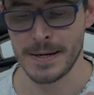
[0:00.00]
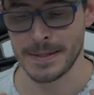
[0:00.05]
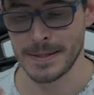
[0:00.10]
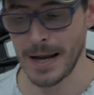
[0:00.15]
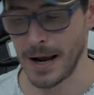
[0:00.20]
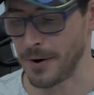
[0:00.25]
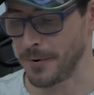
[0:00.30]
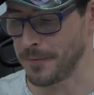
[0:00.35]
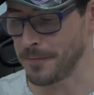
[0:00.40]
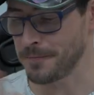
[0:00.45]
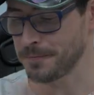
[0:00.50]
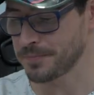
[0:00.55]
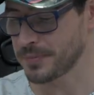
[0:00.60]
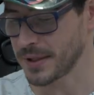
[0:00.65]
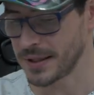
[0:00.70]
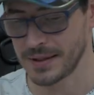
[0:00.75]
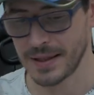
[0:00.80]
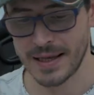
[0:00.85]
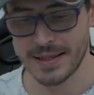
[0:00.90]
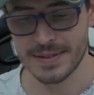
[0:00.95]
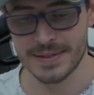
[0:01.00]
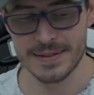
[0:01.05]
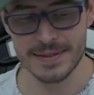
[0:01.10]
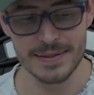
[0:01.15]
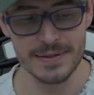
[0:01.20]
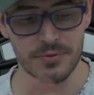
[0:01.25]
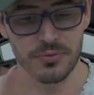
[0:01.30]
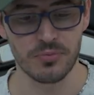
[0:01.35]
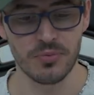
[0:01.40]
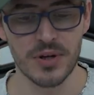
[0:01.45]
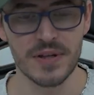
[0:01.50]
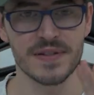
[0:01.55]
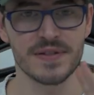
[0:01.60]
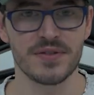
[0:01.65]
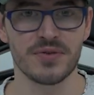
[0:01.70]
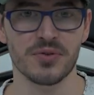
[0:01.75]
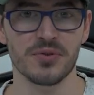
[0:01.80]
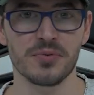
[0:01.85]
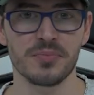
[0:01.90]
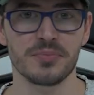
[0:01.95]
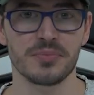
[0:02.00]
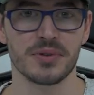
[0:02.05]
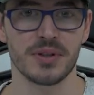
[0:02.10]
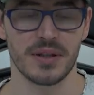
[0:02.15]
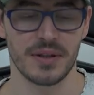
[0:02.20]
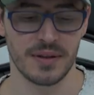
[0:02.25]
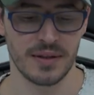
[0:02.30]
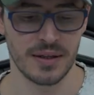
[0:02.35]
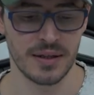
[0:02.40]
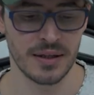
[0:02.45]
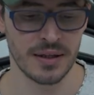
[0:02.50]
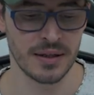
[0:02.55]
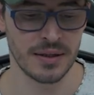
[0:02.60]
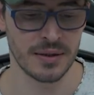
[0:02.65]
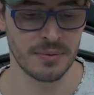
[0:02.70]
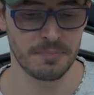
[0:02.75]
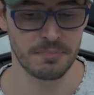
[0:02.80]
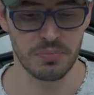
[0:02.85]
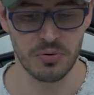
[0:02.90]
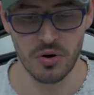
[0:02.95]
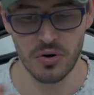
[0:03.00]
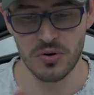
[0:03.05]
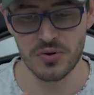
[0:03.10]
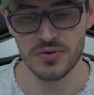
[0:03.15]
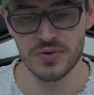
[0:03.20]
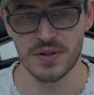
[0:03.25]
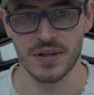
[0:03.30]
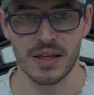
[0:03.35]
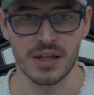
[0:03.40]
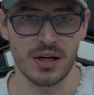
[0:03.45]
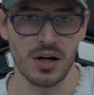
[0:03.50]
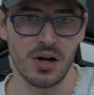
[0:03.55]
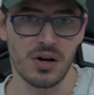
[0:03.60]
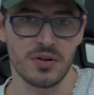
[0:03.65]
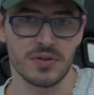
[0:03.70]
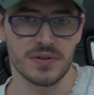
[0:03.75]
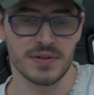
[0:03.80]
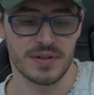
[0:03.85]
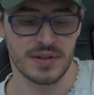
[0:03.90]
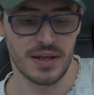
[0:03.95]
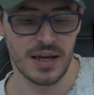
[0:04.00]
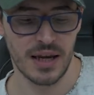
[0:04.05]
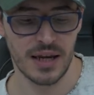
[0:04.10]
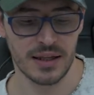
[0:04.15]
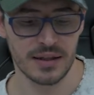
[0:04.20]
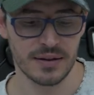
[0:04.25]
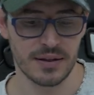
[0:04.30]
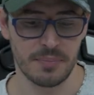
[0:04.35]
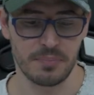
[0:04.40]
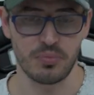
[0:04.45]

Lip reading: Now, let's resume the pros, the cons, and the